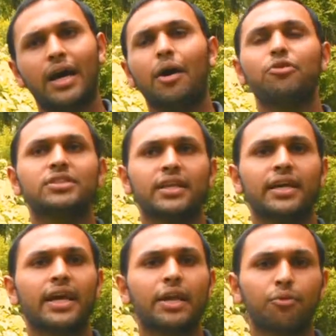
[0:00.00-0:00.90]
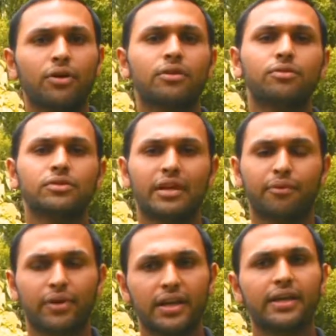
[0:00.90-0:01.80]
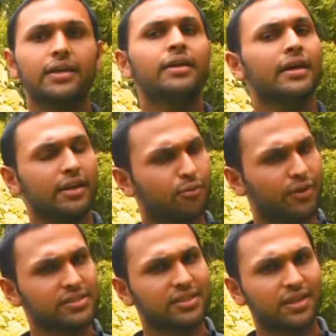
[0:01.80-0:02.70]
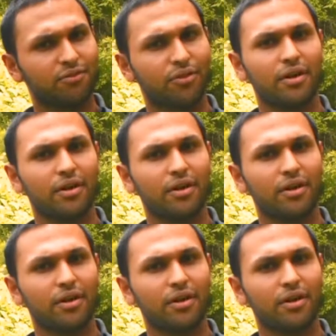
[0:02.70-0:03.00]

I would say anyone who's like really interested in